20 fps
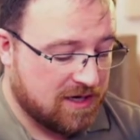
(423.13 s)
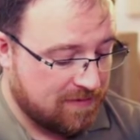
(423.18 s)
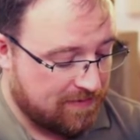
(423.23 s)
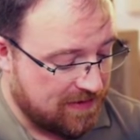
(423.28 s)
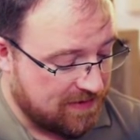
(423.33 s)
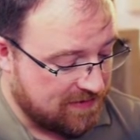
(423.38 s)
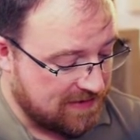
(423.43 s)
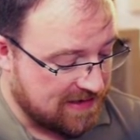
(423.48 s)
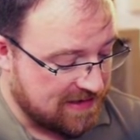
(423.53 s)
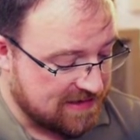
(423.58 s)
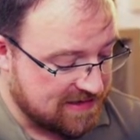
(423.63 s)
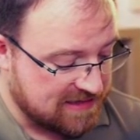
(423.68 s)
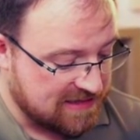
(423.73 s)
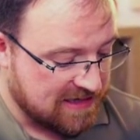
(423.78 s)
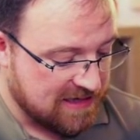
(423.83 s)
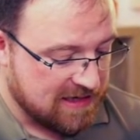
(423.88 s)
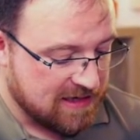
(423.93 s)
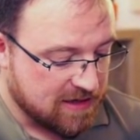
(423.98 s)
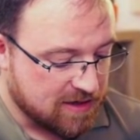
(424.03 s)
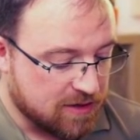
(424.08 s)
to be this,
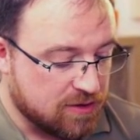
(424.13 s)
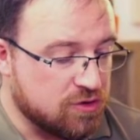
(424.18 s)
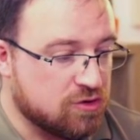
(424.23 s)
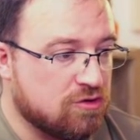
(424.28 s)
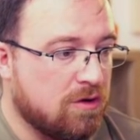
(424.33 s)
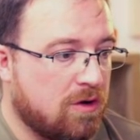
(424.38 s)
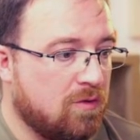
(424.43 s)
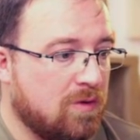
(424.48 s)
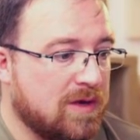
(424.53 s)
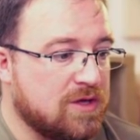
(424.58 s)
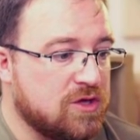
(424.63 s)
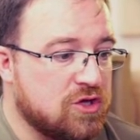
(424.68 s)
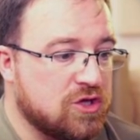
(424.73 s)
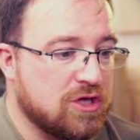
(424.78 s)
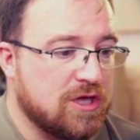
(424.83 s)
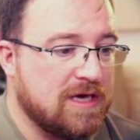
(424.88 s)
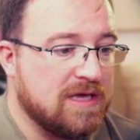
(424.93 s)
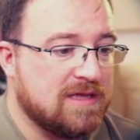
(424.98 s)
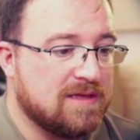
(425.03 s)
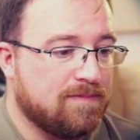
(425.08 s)
Control and
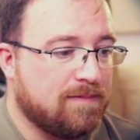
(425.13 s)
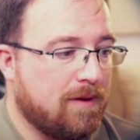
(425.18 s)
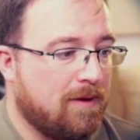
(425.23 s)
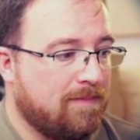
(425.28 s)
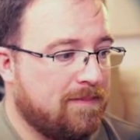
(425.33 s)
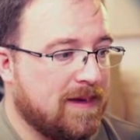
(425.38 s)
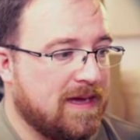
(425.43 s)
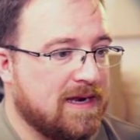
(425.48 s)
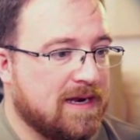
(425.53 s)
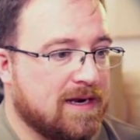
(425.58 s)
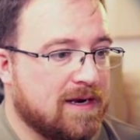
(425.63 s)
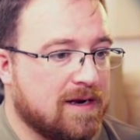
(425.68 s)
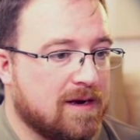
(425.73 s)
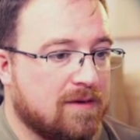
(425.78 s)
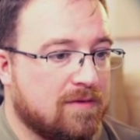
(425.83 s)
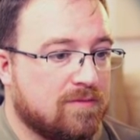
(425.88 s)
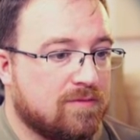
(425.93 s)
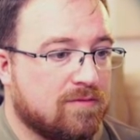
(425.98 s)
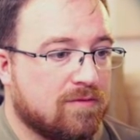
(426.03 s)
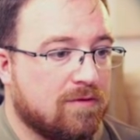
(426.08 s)
G to pop it in a
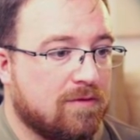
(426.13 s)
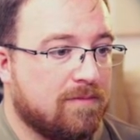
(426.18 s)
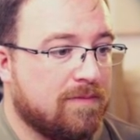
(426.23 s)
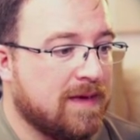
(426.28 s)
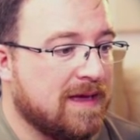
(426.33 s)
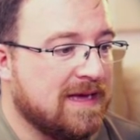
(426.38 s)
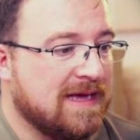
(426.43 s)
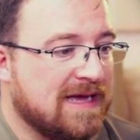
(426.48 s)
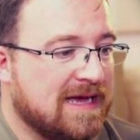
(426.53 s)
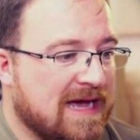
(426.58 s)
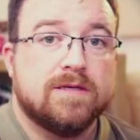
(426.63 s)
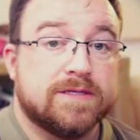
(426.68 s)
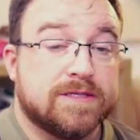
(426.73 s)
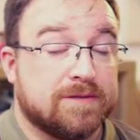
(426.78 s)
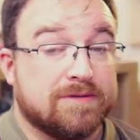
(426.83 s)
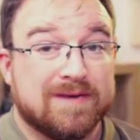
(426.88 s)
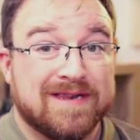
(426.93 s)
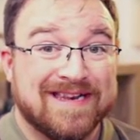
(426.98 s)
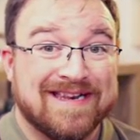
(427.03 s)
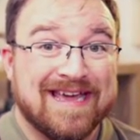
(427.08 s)
node group. So
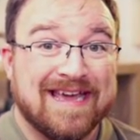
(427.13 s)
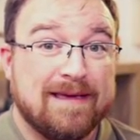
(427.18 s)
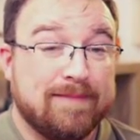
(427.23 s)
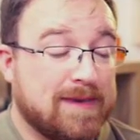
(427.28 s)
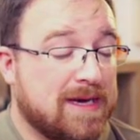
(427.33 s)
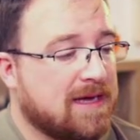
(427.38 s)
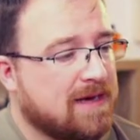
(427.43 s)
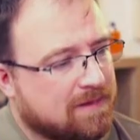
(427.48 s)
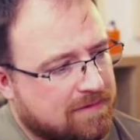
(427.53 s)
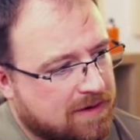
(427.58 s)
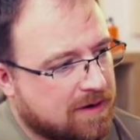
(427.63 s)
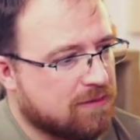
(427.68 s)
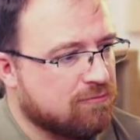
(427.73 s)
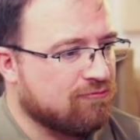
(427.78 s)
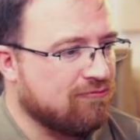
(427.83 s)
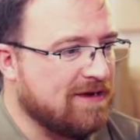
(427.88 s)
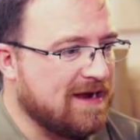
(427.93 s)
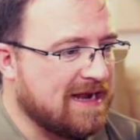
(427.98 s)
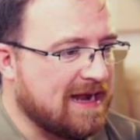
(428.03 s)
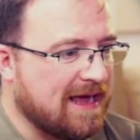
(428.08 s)
I'm going to name it and I'm going
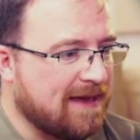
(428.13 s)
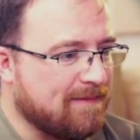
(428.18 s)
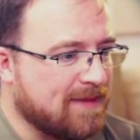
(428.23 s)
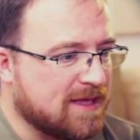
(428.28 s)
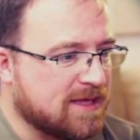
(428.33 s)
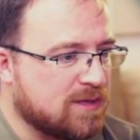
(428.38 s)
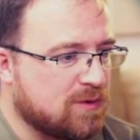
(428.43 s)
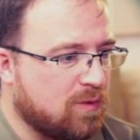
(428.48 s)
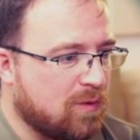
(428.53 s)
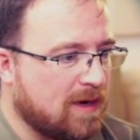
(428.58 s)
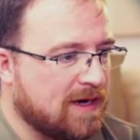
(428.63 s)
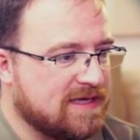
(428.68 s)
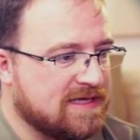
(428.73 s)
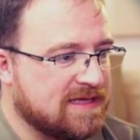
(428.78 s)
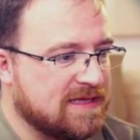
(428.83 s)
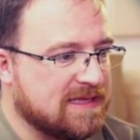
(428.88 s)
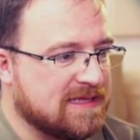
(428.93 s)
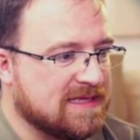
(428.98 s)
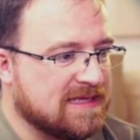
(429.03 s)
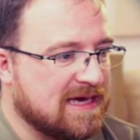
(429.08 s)
to rename it twice
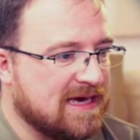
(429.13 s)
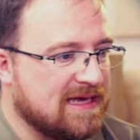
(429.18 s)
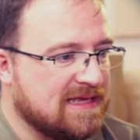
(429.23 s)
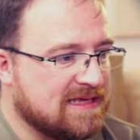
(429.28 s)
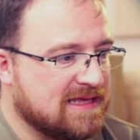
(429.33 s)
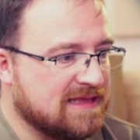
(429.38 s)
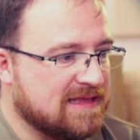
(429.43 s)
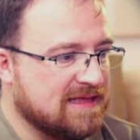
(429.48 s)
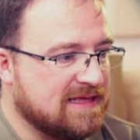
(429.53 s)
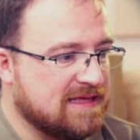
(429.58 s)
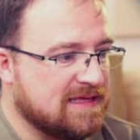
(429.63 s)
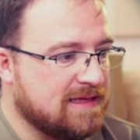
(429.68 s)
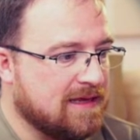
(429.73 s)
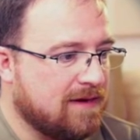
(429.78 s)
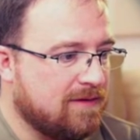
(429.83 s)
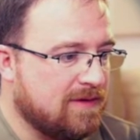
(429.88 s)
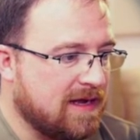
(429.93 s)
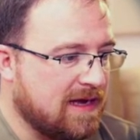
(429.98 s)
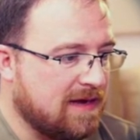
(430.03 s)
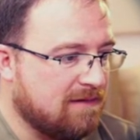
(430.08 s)
in this case. This
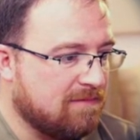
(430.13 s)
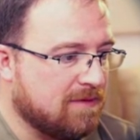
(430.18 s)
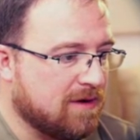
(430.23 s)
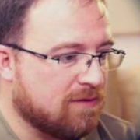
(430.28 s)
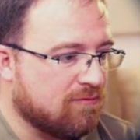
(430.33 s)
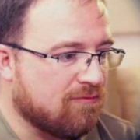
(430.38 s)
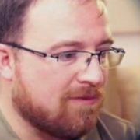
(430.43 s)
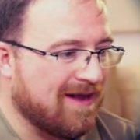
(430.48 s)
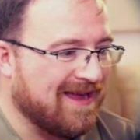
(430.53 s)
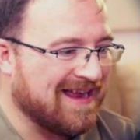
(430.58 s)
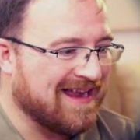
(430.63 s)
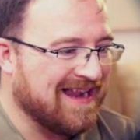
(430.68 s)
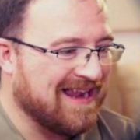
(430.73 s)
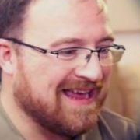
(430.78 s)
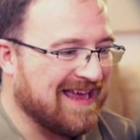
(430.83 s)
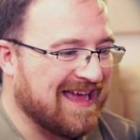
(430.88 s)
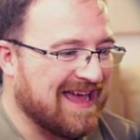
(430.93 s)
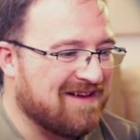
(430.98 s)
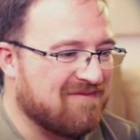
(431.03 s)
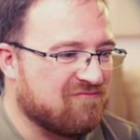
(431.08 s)
node here, I'm going to right
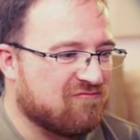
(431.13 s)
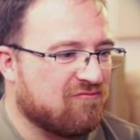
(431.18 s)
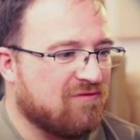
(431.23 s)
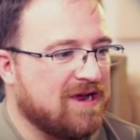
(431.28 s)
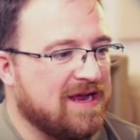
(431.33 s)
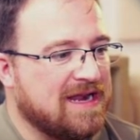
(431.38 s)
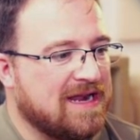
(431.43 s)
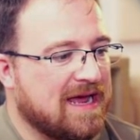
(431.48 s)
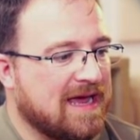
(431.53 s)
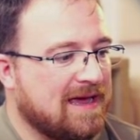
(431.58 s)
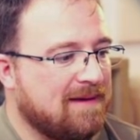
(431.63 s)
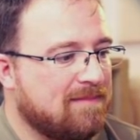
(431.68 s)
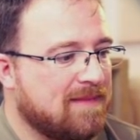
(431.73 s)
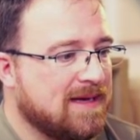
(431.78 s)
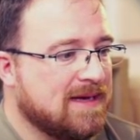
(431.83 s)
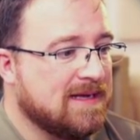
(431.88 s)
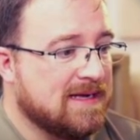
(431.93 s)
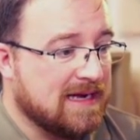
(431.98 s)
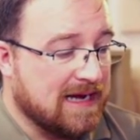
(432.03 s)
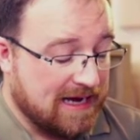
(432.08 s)
click and rename
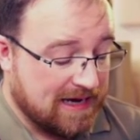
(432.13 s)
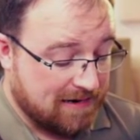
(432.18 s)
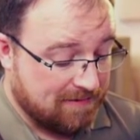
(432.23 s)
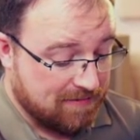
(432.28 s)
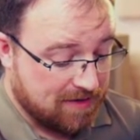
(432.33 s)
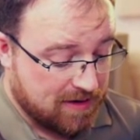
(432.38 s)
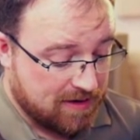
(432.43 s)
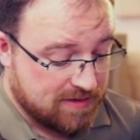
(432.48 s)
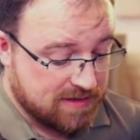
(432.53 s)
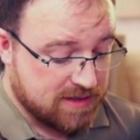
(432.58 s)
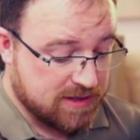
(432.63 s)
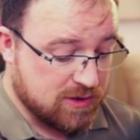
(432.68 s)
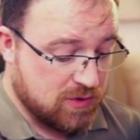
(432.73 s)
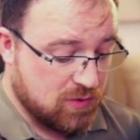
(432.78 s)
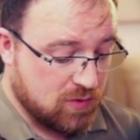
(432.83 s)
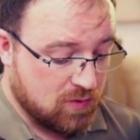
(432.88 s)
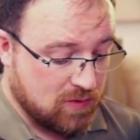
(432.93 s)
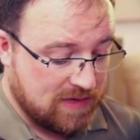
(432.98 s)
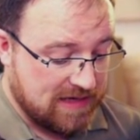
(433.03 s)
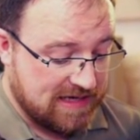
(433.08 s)
and I'm going to
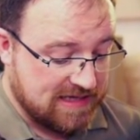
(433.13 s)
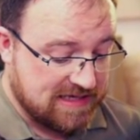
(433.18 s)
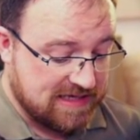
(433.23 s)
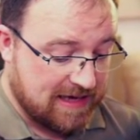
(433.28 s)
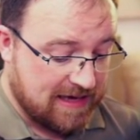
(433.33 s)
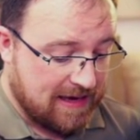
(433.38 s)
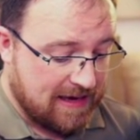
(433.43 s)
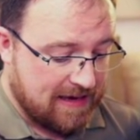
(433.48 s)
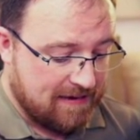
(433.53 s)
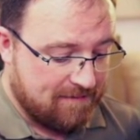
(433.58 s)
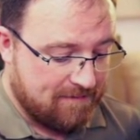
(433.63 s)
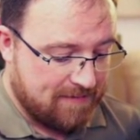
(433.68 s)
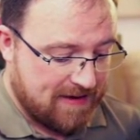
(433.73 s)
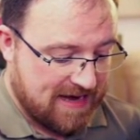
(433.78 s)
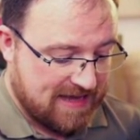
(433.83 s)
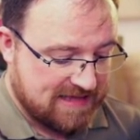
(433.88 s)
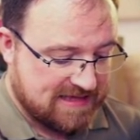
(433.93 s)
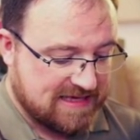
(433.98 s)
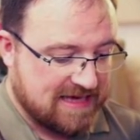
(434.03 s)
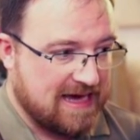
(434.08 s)
call it
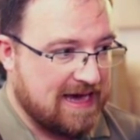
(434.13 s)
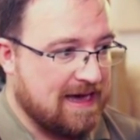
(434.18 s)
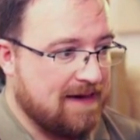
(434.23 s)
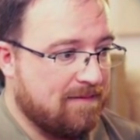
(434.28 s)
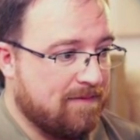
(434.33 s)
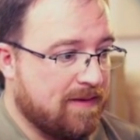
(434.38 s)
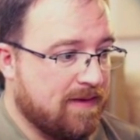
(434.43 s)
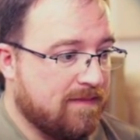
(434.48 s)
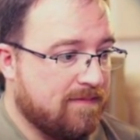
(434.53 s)
Matcap.